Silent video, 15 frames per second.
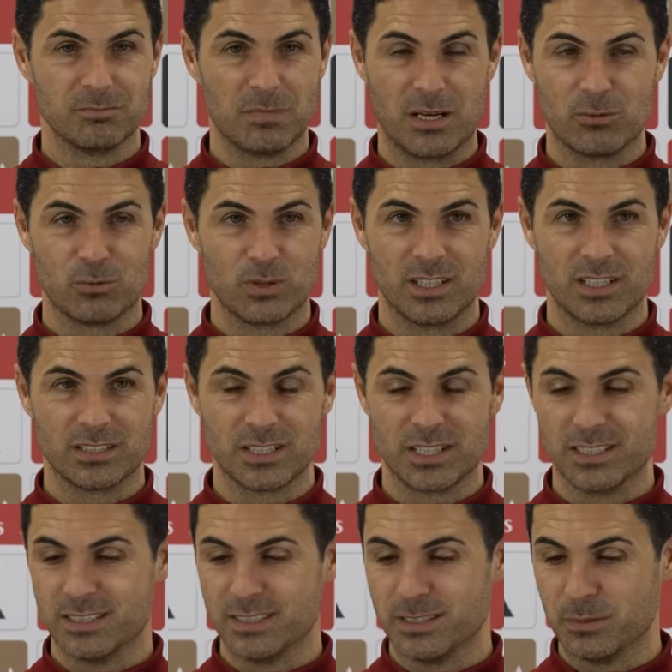I'm really
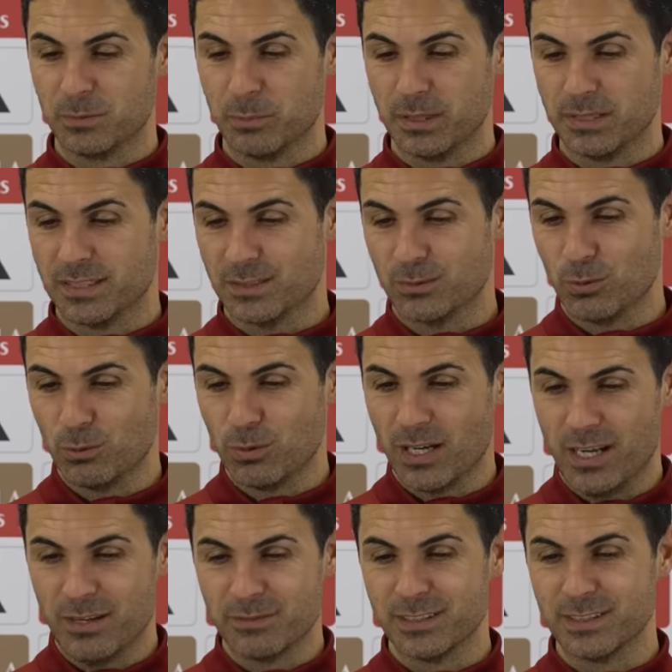excited, but uh, we
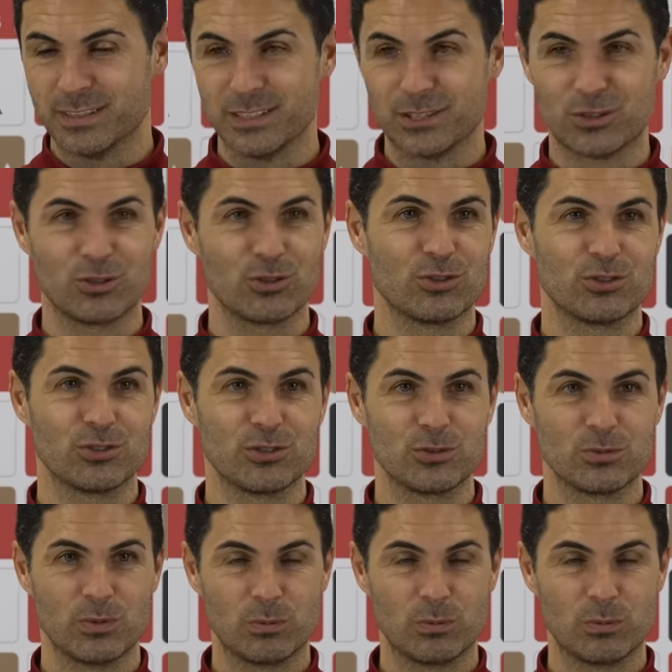have these discussions.